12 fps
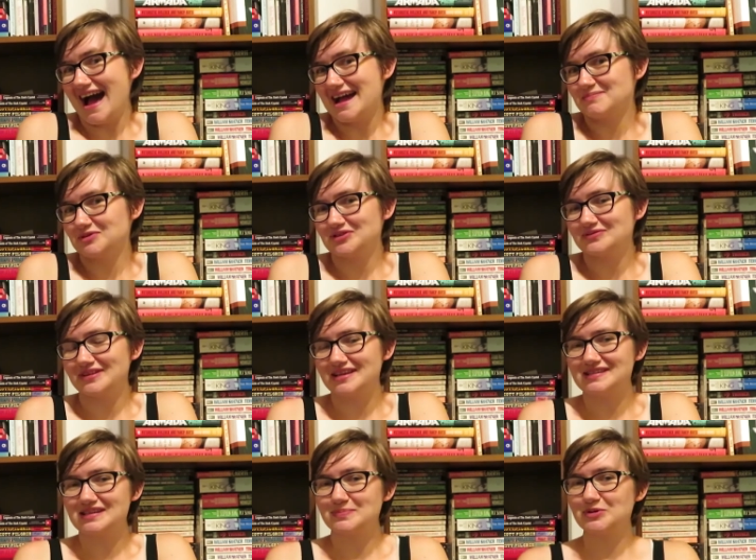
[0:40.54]
I'm too
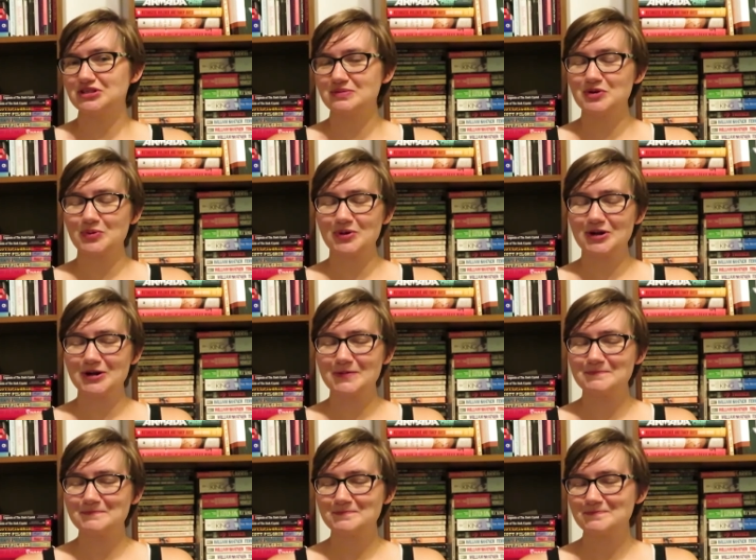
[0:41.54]
lazy to put them in
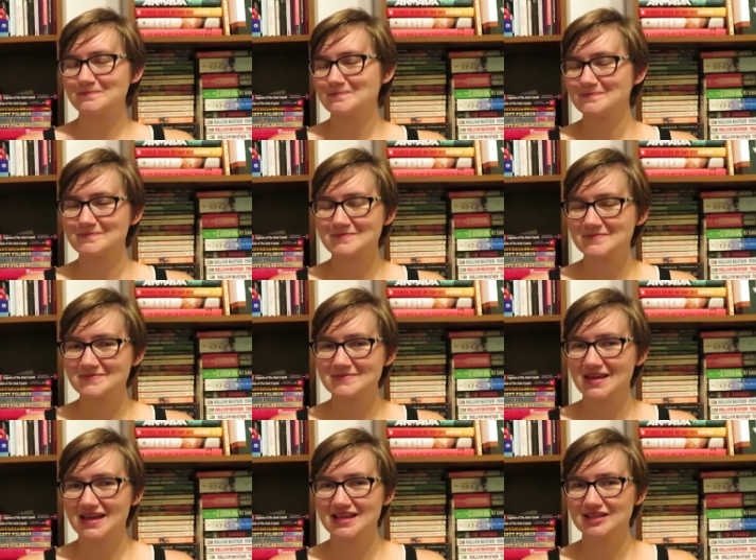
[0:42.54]
order.
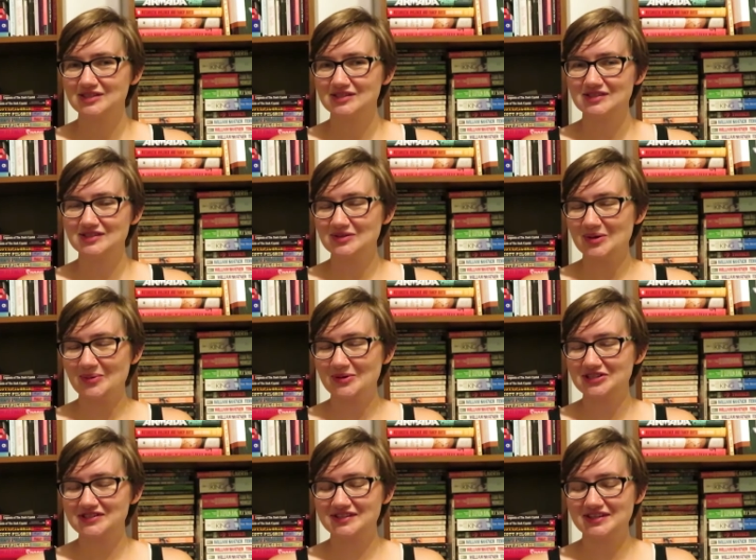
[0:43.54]
So
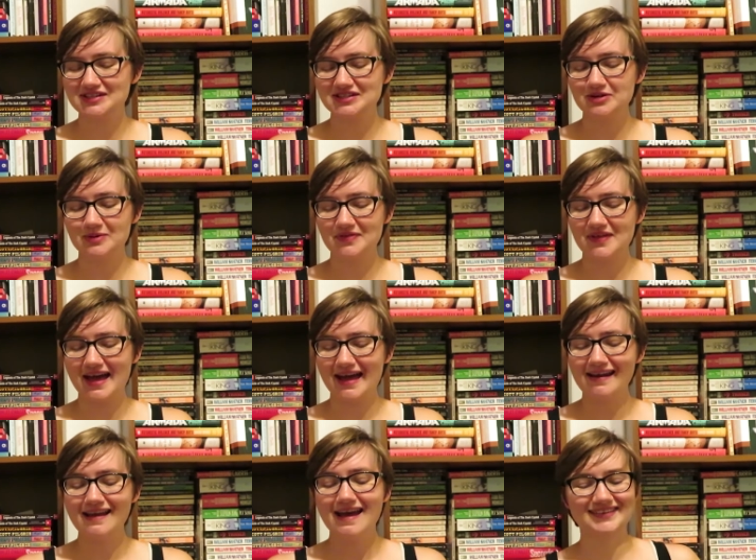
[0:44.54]
we're just gonna deal with
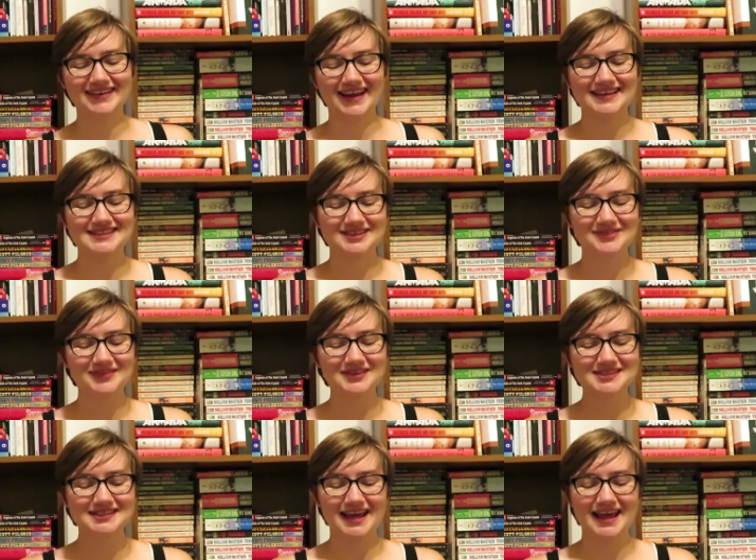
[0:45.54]
that. Okay, so
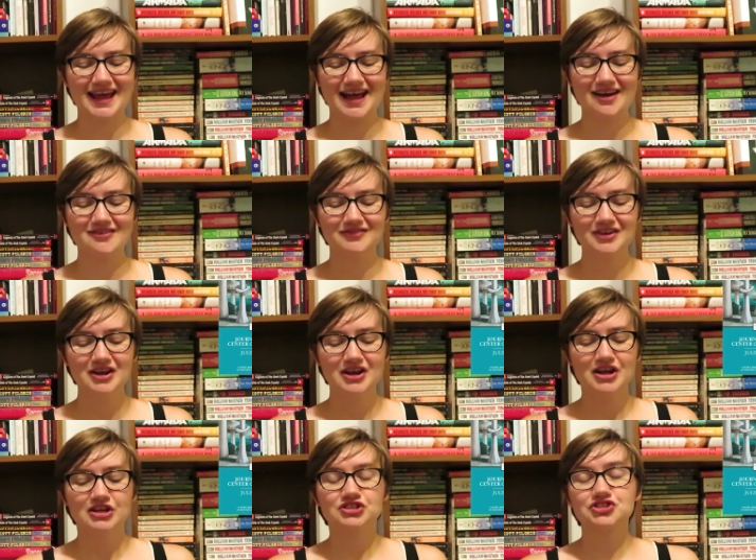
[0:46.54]
first I have
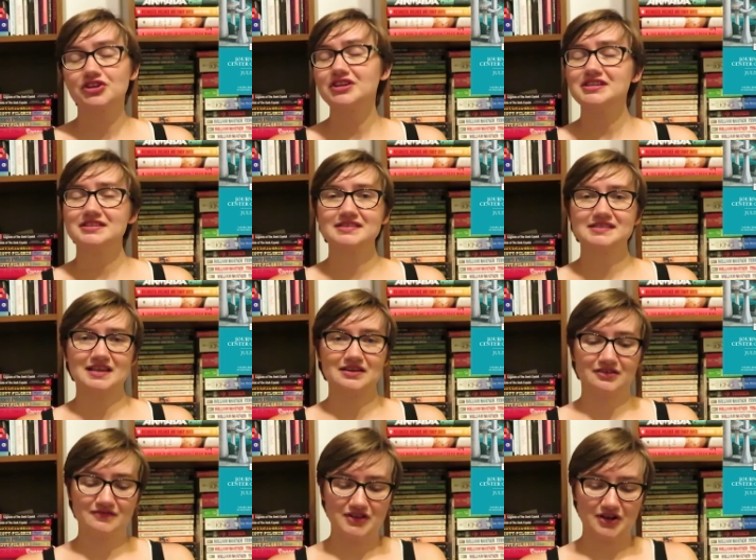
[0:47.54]
Journey to the
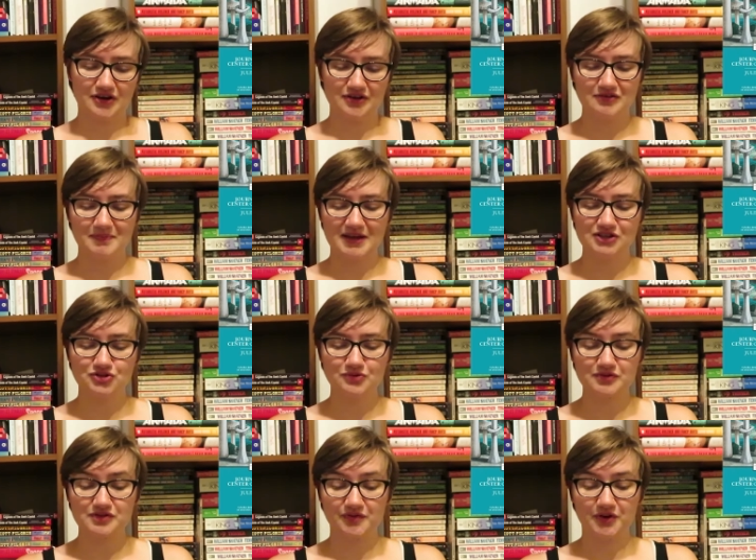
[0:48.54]
Center of the Earth by
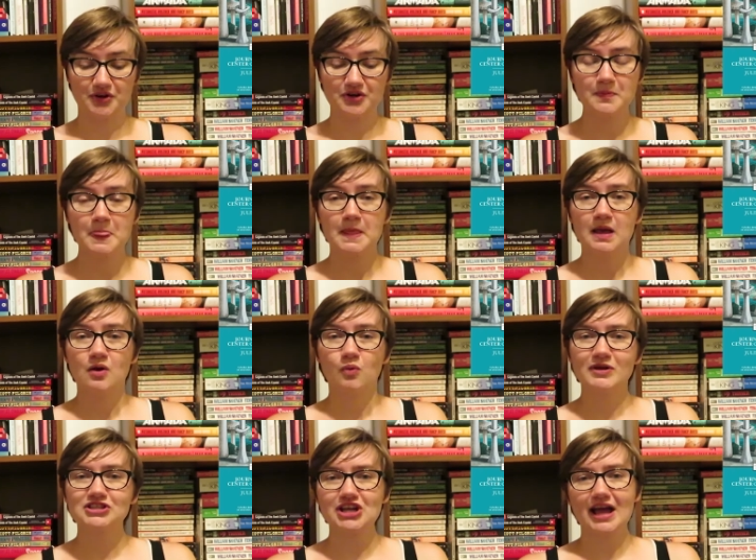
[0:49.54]
Jules Verne,
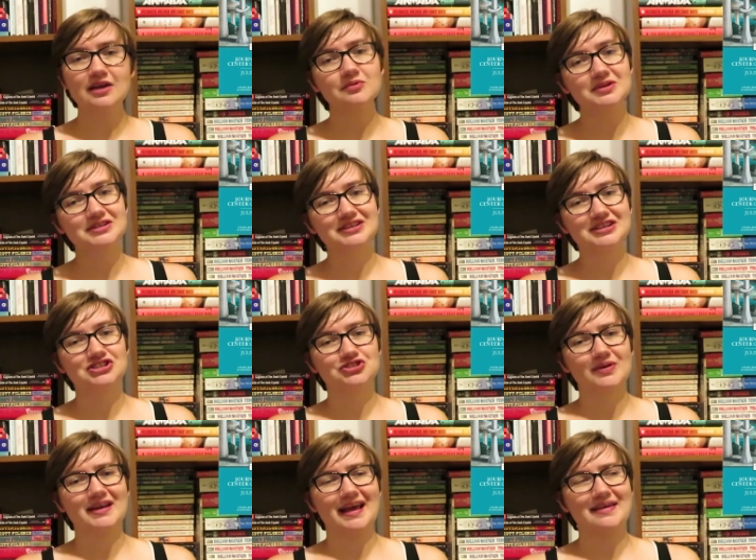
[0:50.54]
which I really
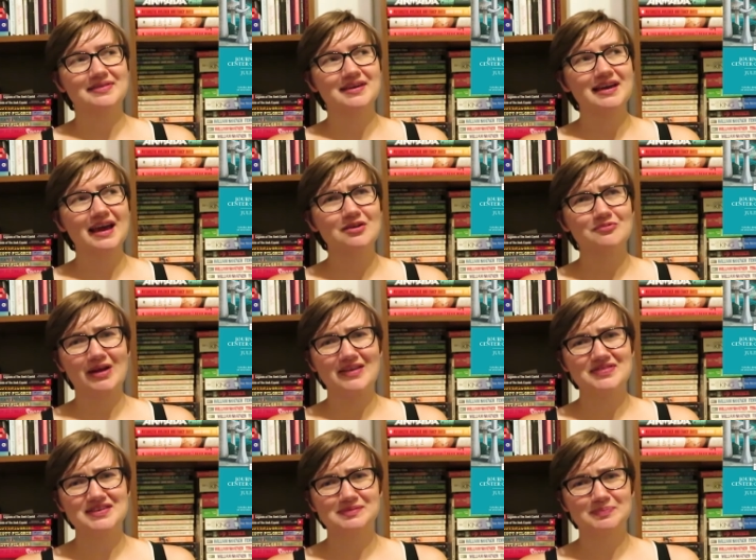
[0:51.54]
enjoyed. I think I
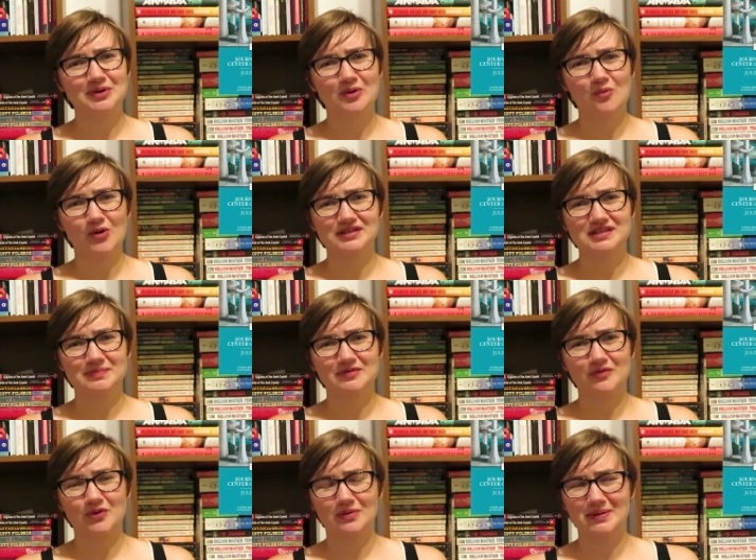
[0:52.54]
read this book once
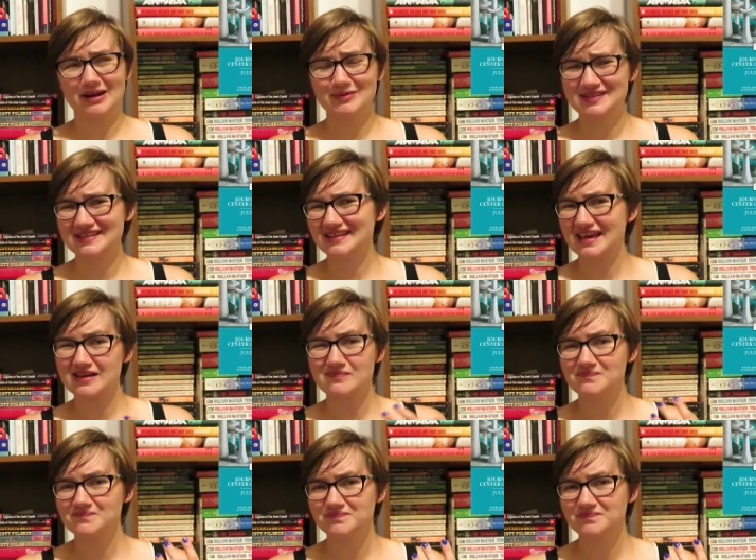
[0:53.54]
before, but I was in like